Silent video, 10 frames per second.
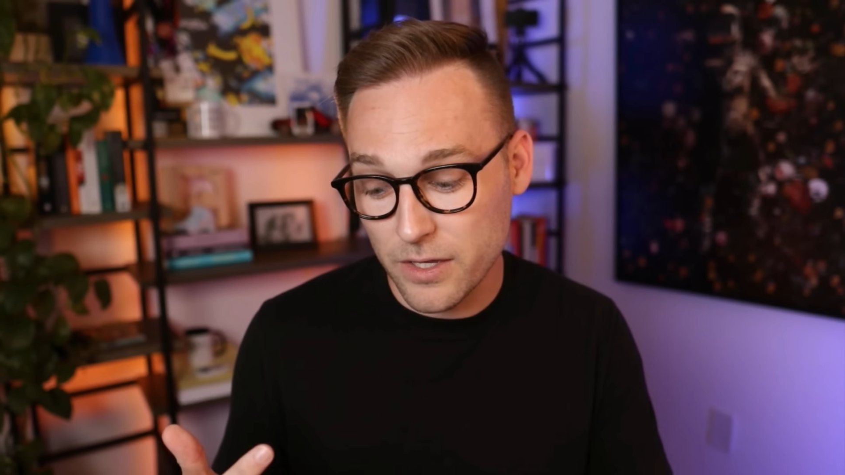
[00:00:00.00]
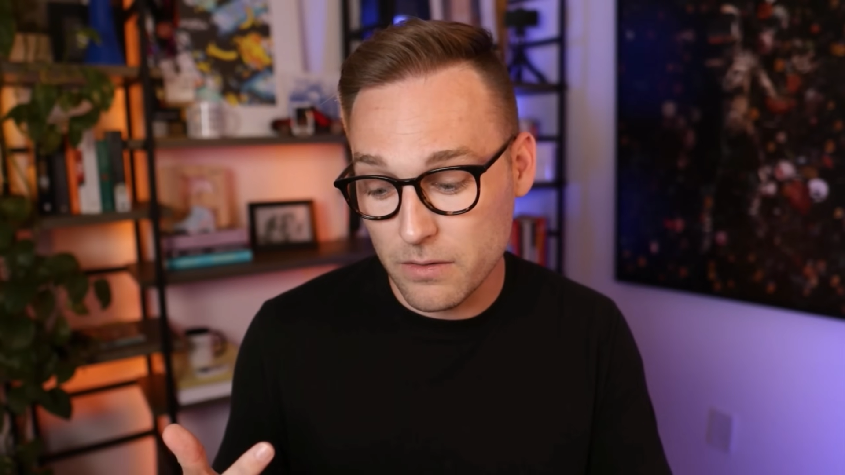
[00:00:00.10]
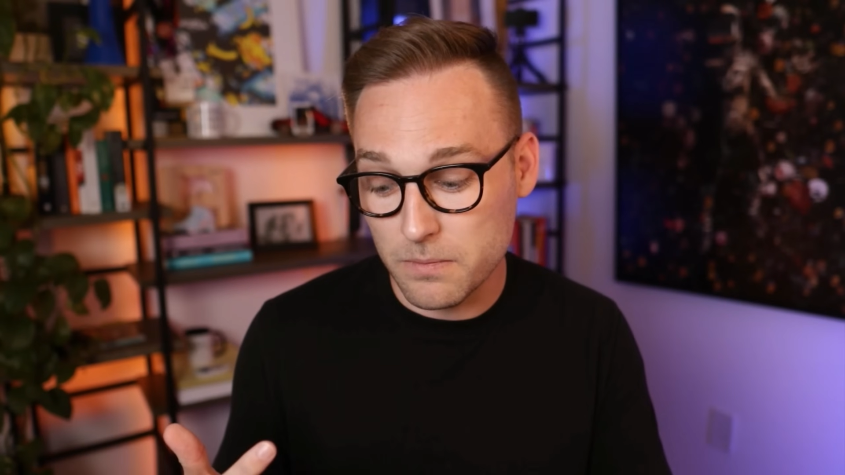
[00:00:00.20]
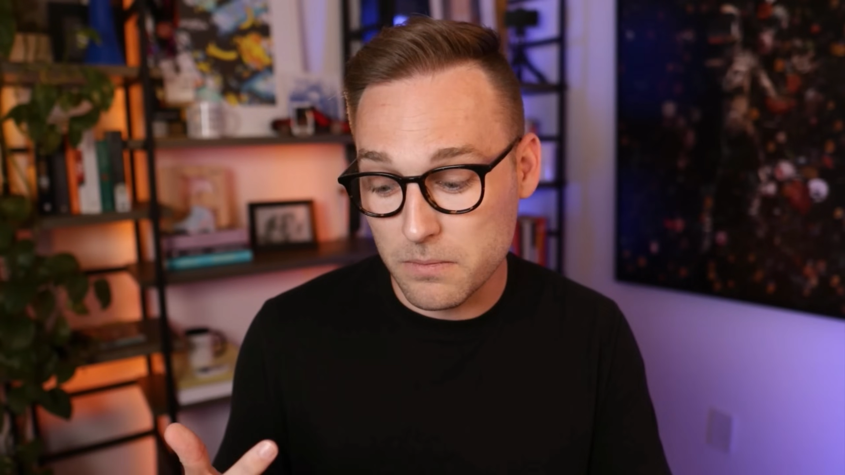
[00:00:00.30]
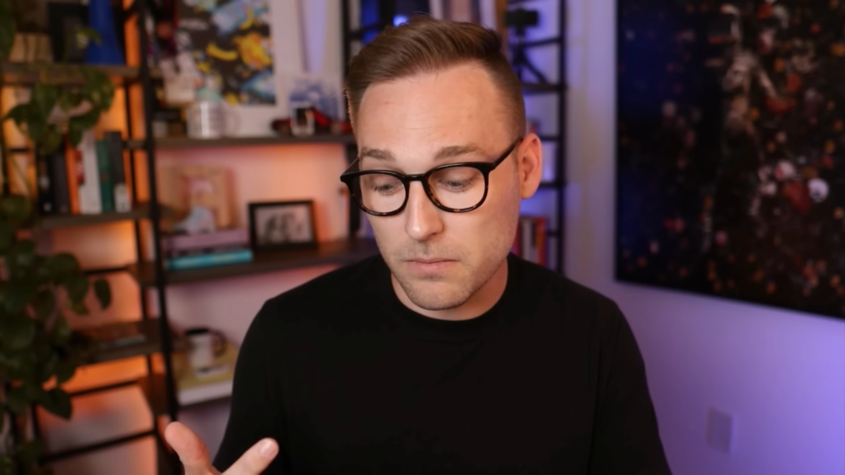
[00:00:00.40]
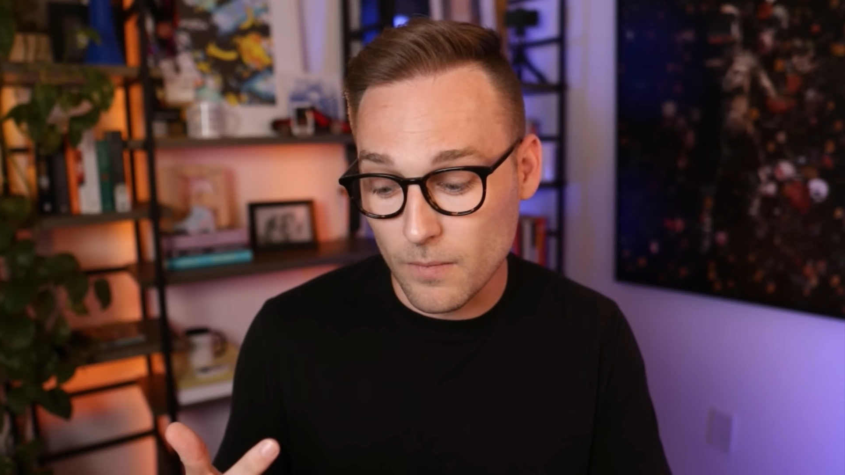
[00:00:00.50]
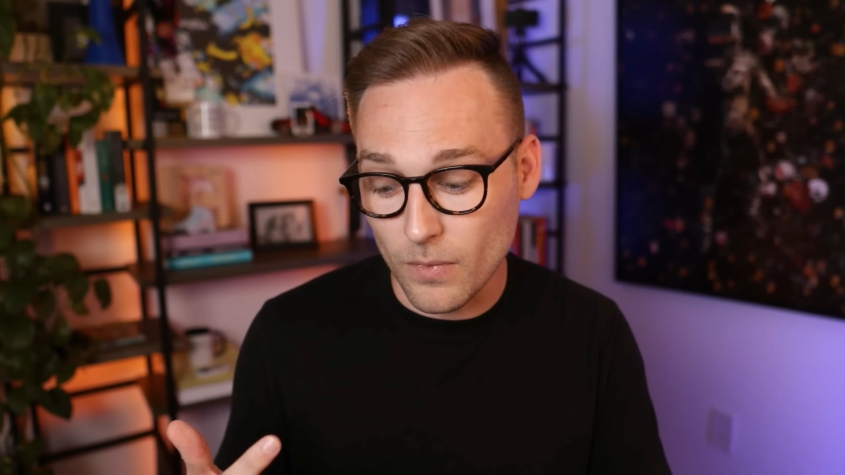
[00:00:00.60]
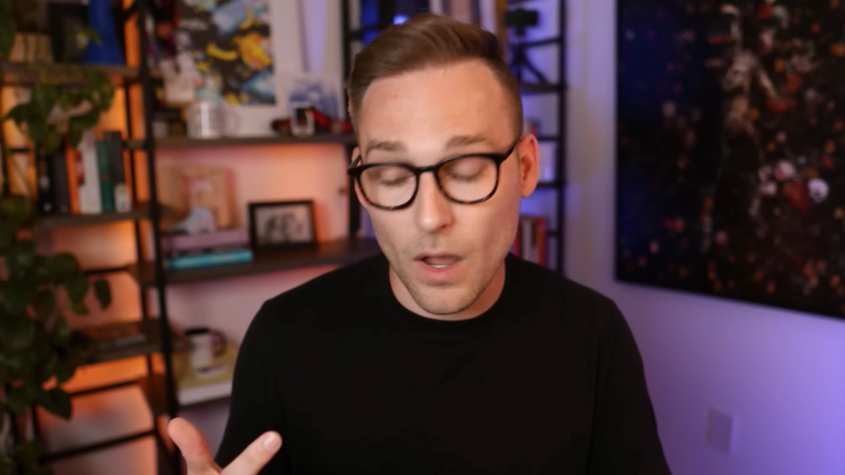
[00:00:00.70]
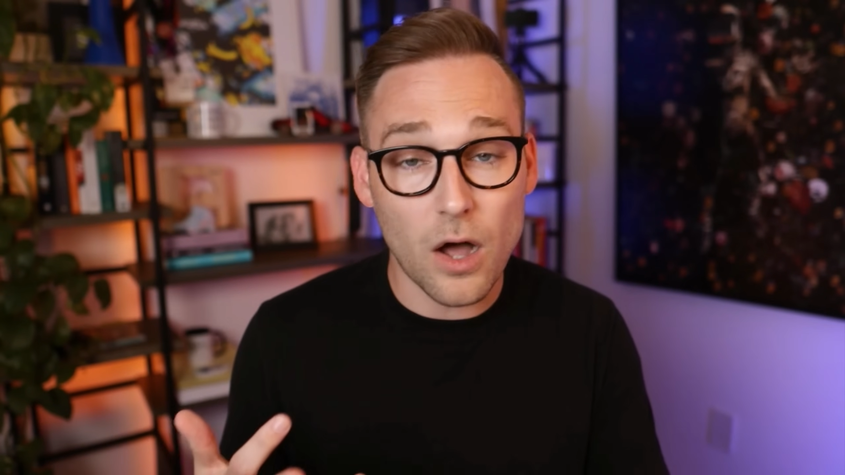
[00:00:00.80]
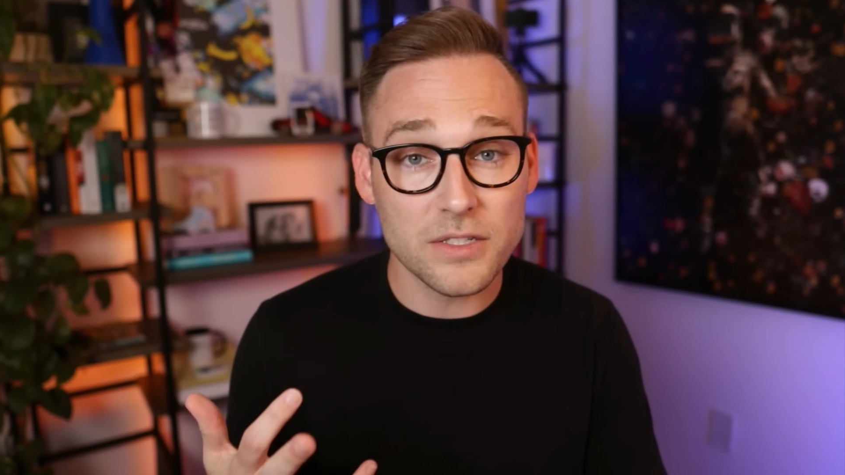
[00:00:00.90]
you
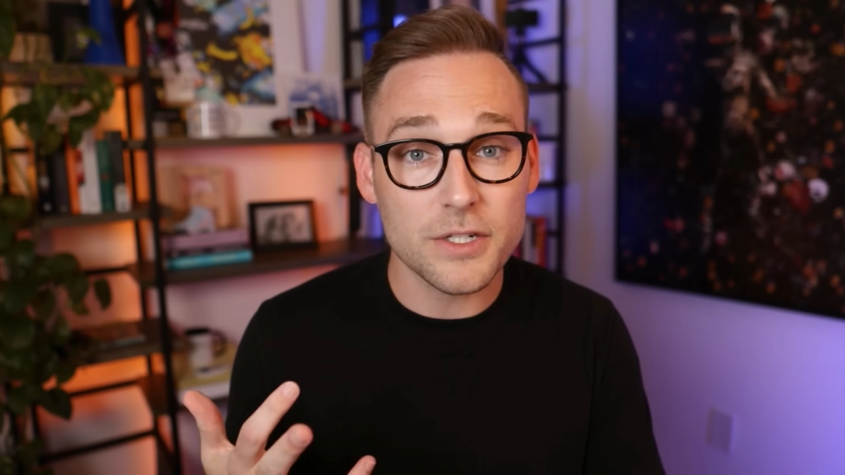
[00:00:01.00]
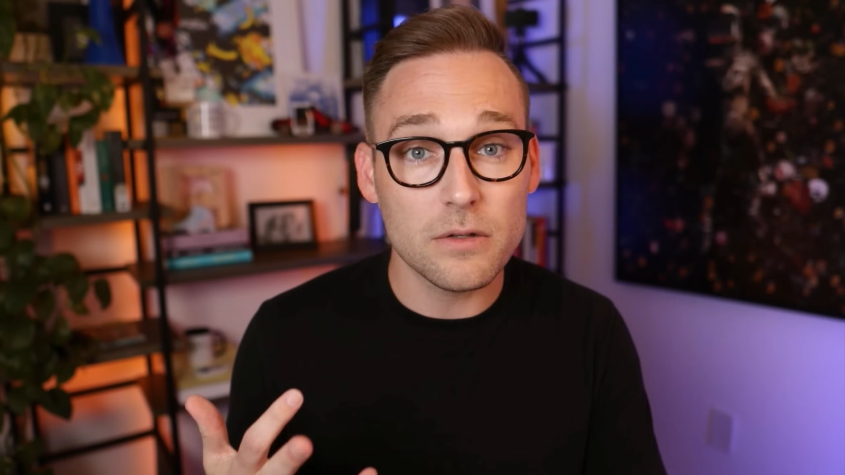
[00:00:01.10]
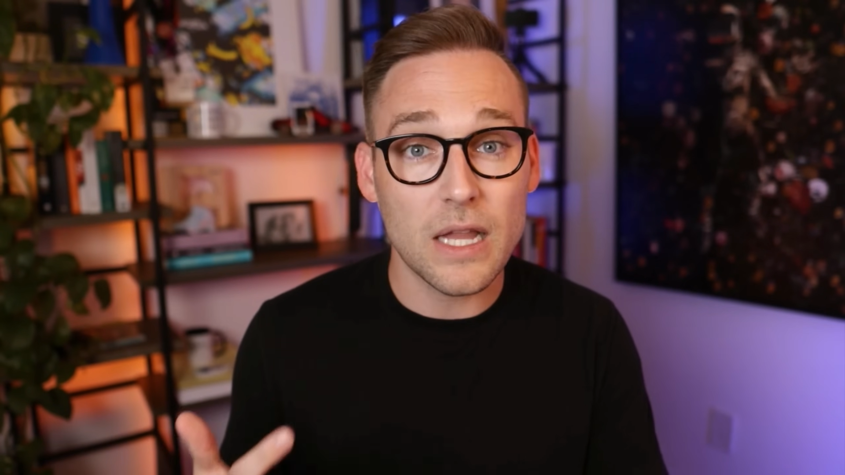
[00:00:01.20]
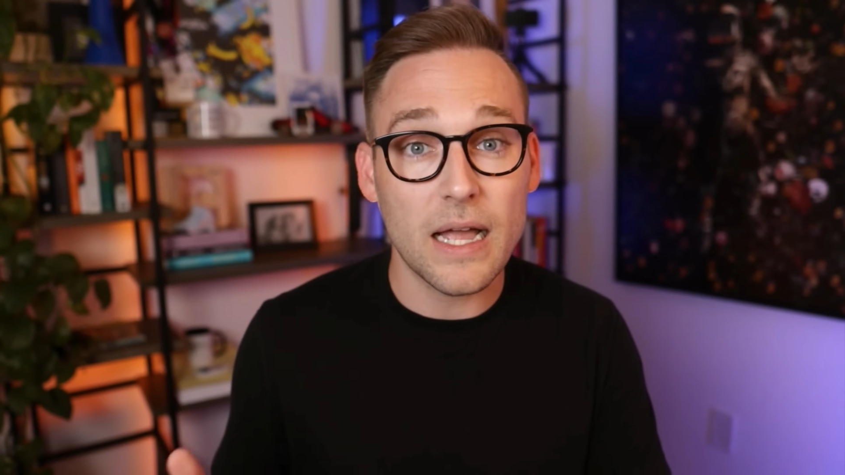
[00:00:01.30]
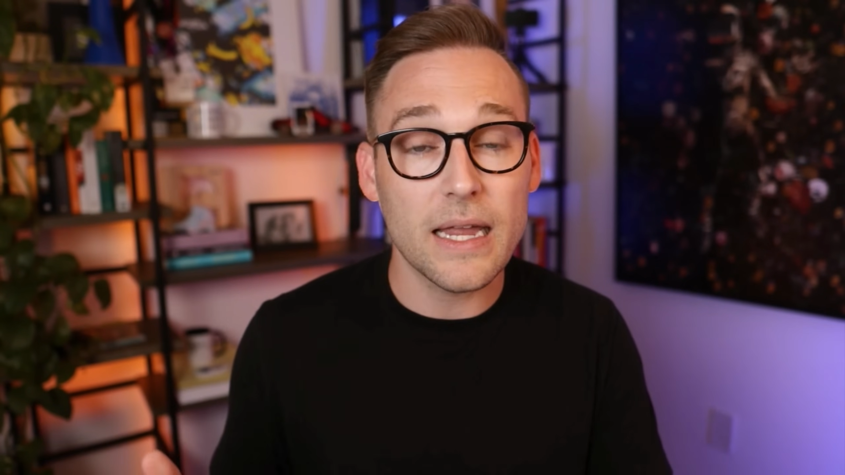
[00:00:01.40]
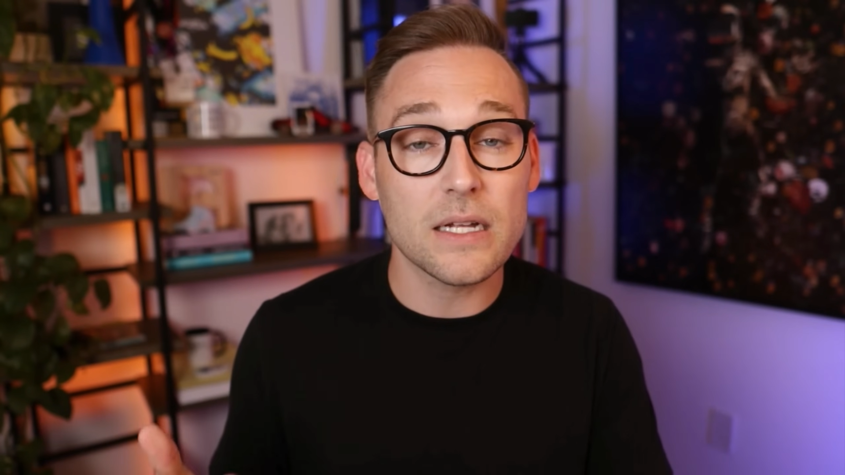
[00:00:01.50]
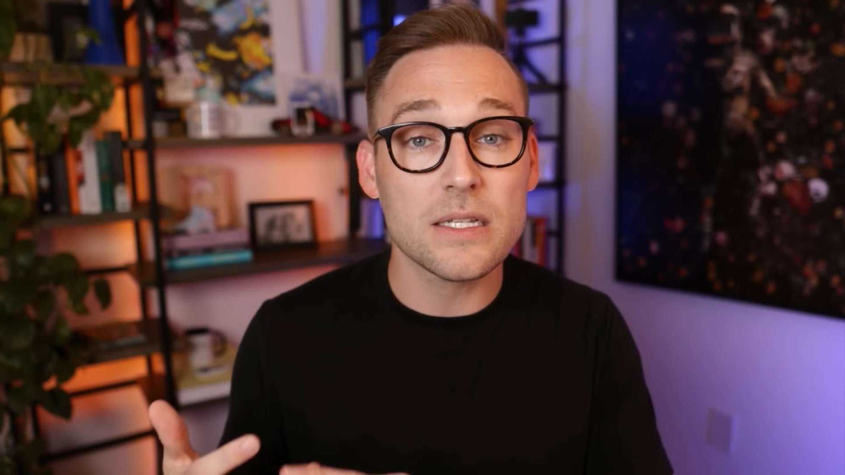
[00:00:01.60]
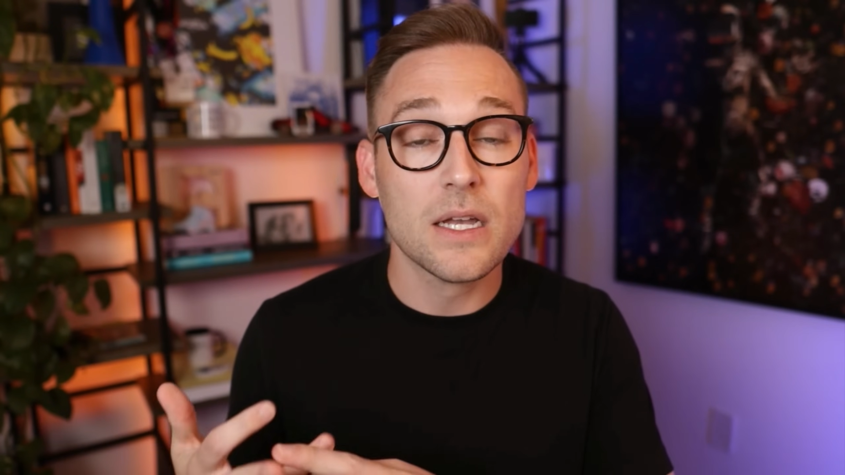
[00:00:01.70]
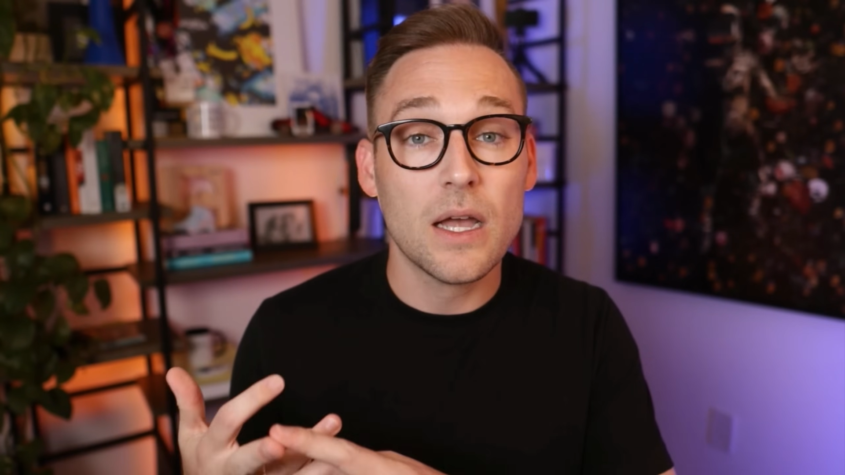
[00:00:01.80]
also liked,